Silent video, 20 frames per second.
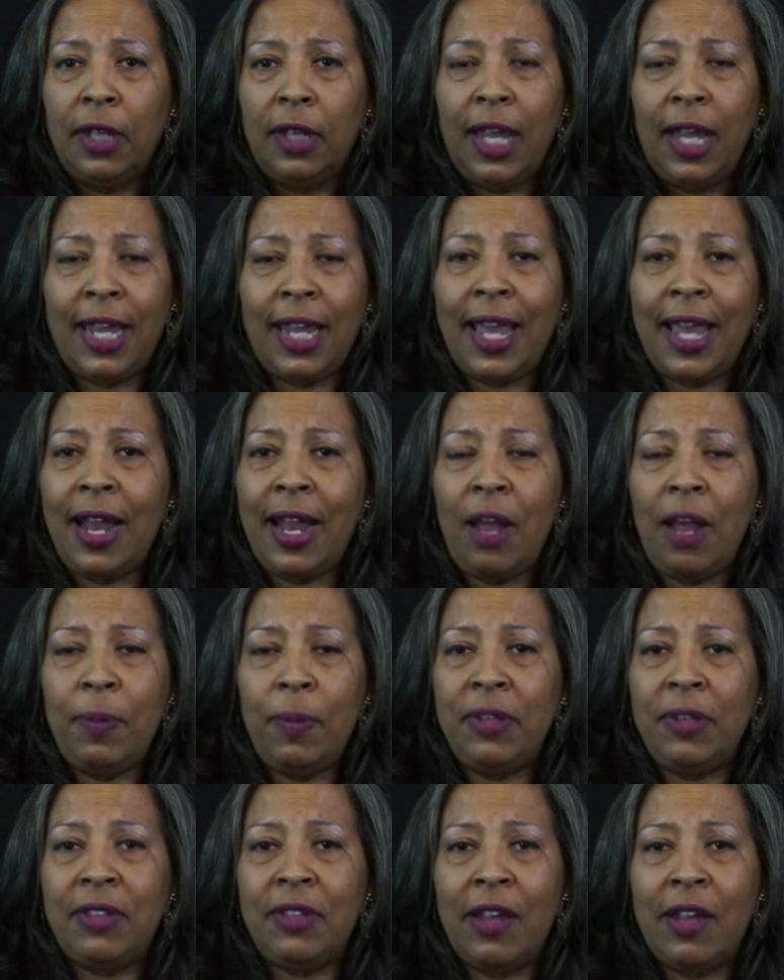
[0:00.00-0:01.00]
it cannot
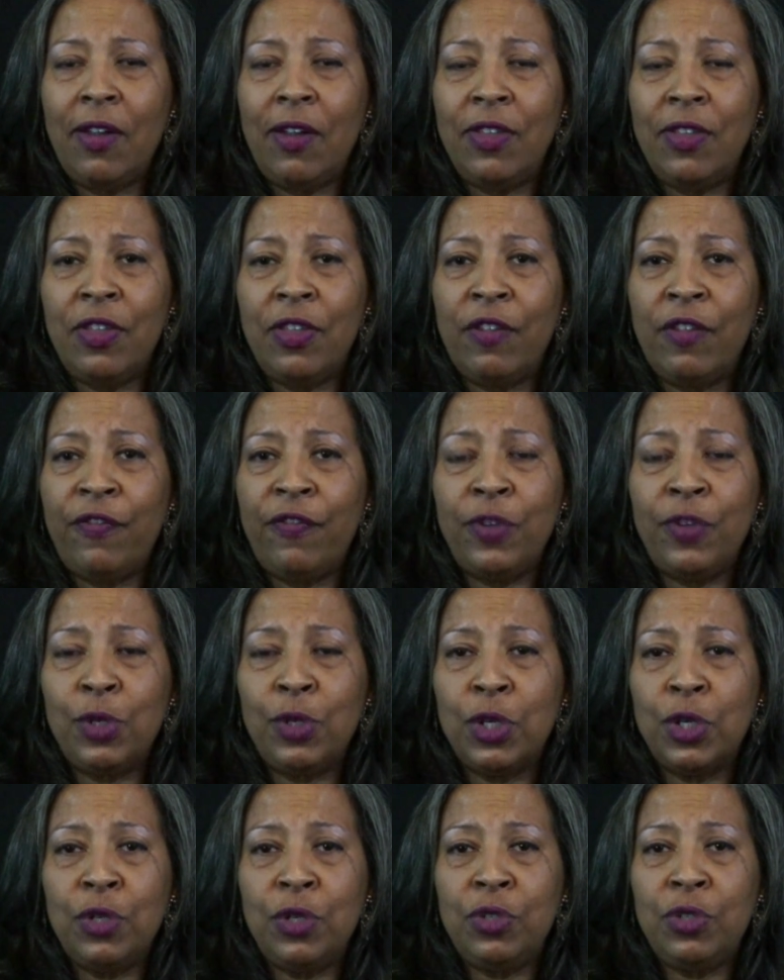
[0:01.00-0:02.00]
be scarier than the
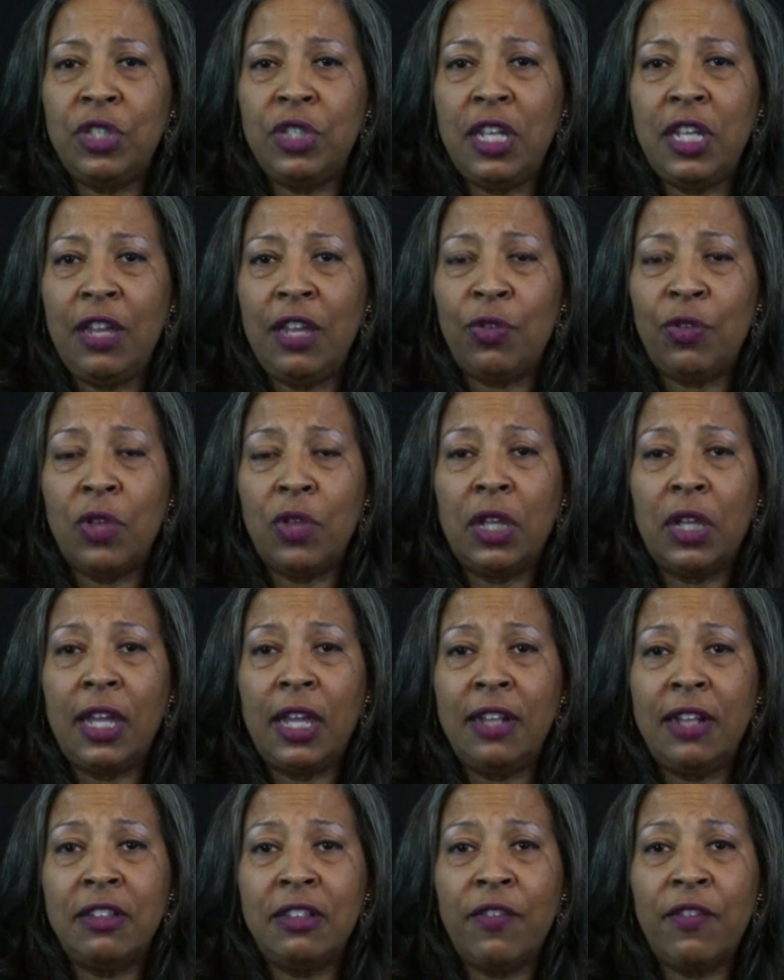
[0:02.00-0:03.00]
future you see through the
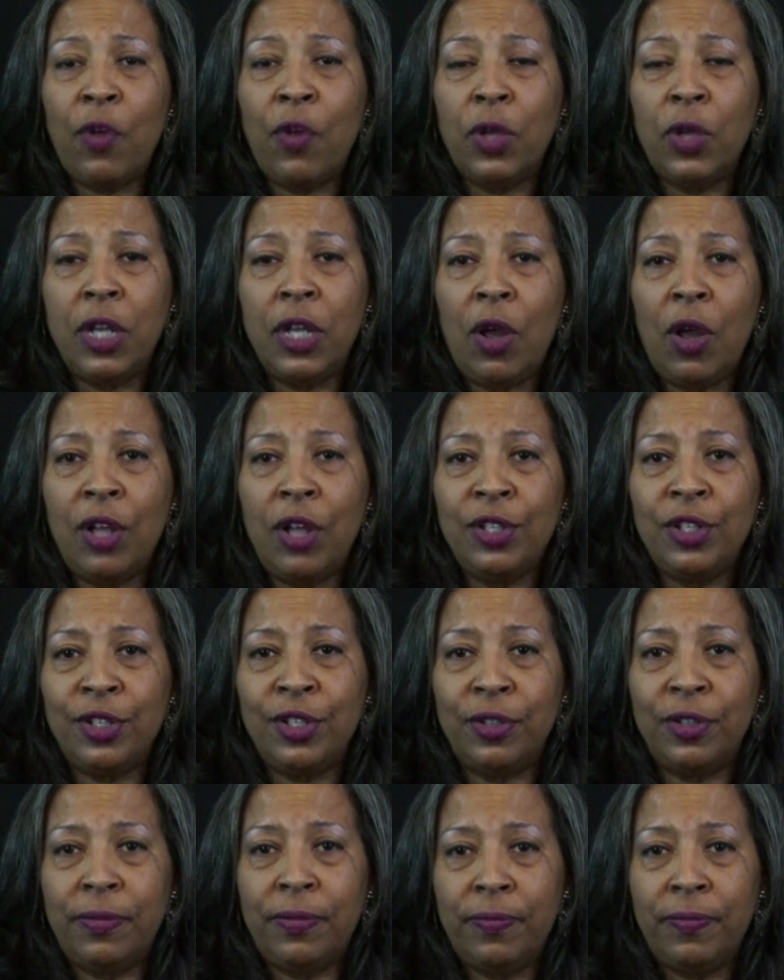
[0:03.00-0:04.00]
lens of holding on
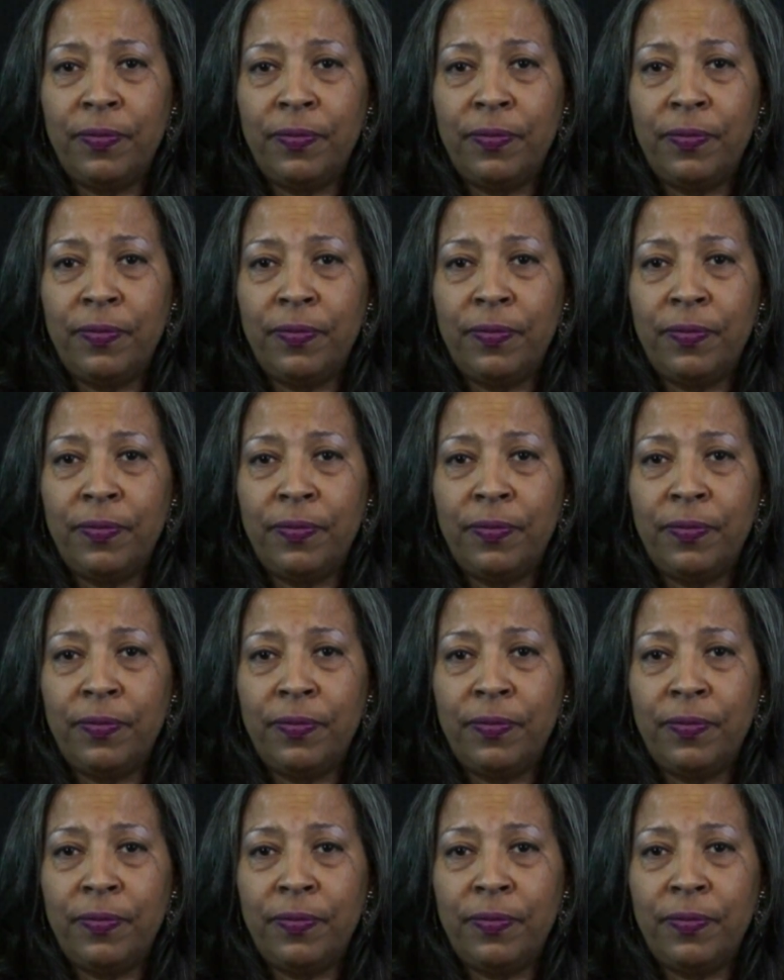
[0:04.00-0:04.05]
to.